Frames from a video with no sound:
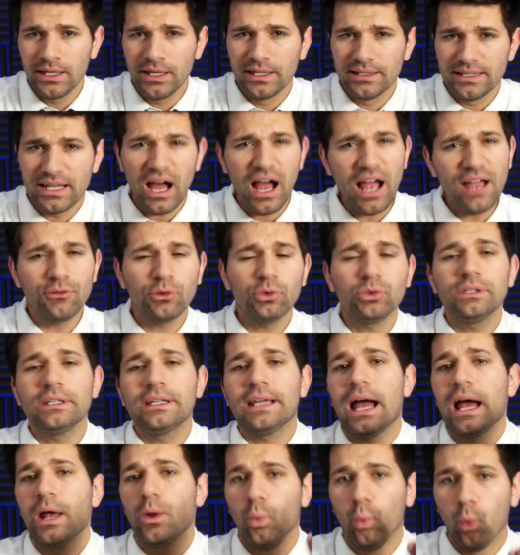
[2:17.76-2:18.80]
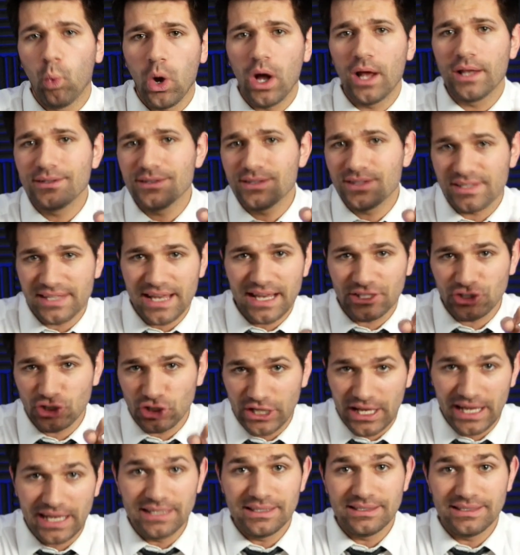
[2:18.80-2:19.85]
Now, I've only got one Section
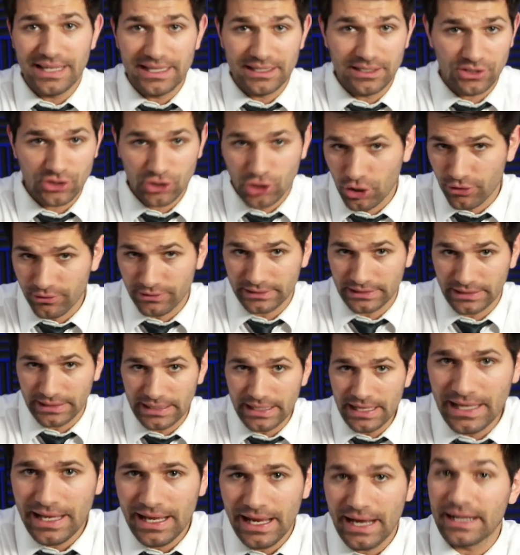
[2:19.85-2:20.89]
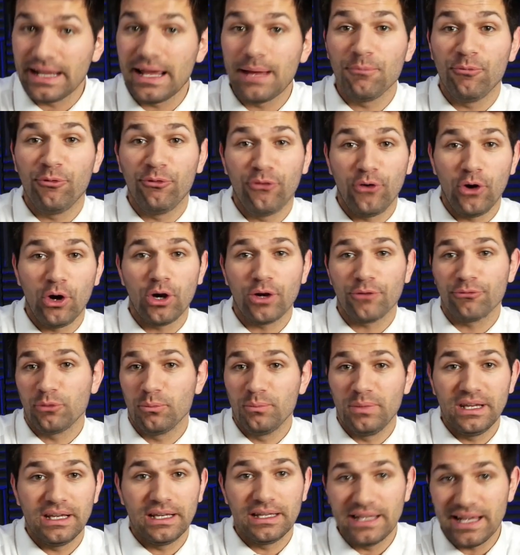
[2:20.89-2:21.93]
8 tenant currently, and I'm far from
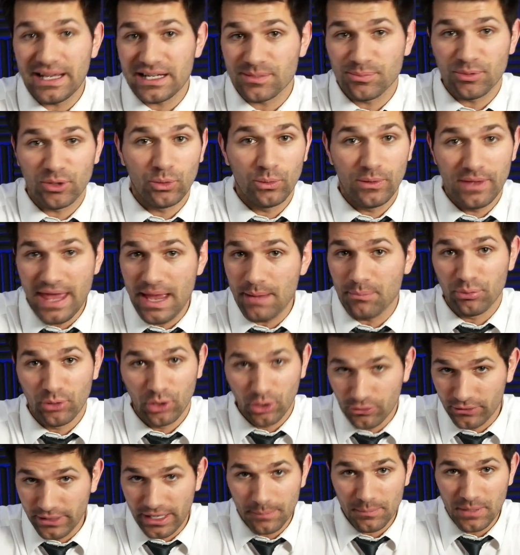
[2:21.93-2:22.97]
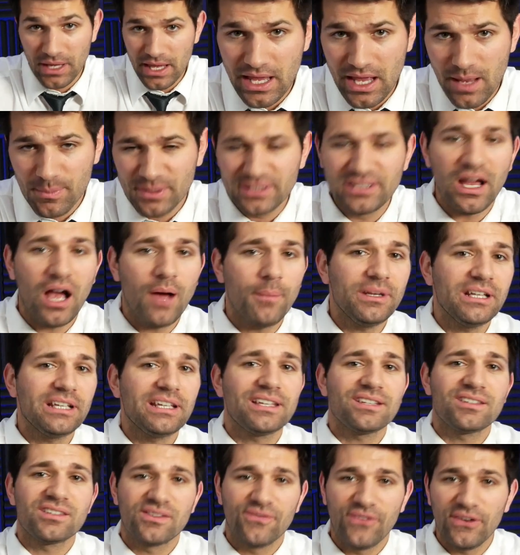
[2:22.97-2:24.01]
being an expert with that program, but Dominic
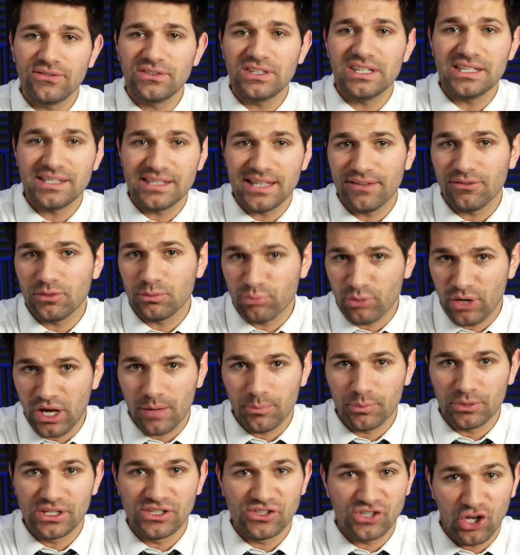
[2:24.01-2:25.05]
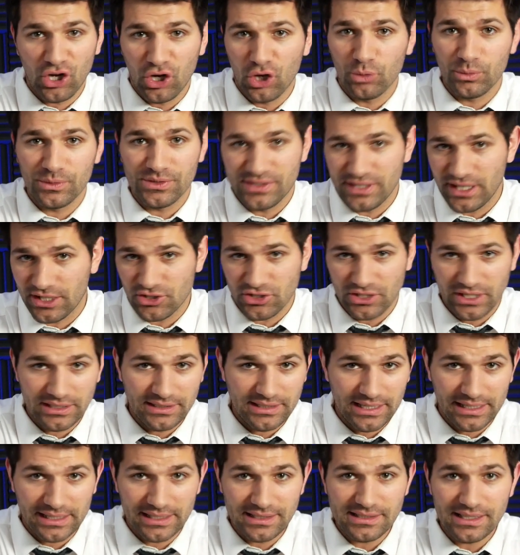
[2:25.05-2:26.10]
has 57 properties, all with Section 8
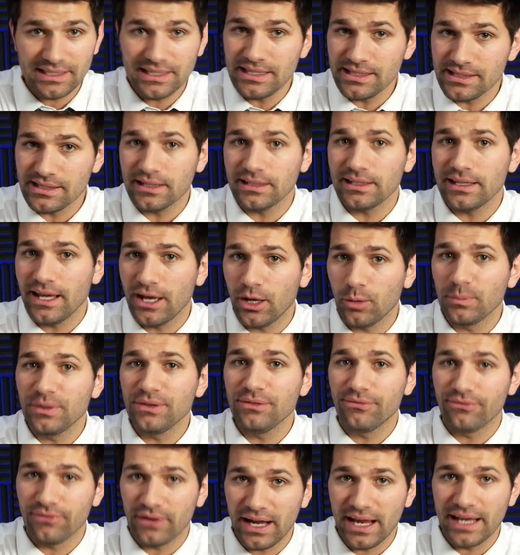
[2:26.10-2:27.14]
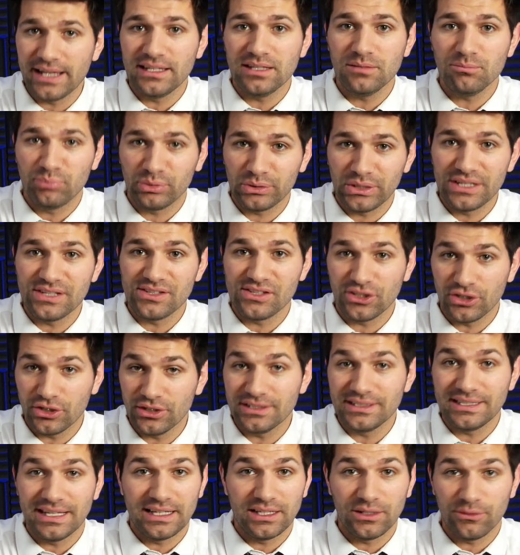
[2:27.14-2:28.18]
tenants, and he's going to help me find and place a
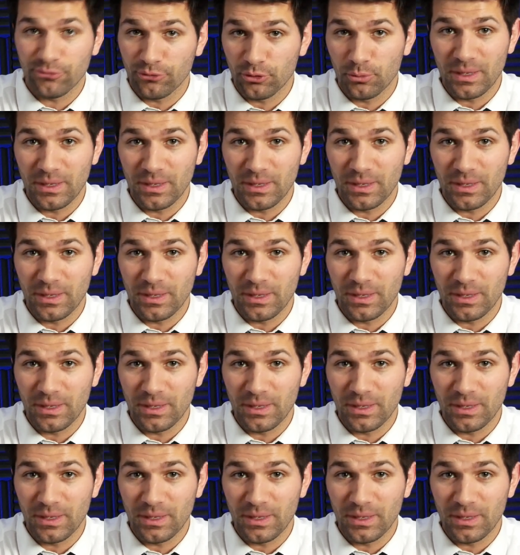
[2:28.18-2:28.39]
good tenant for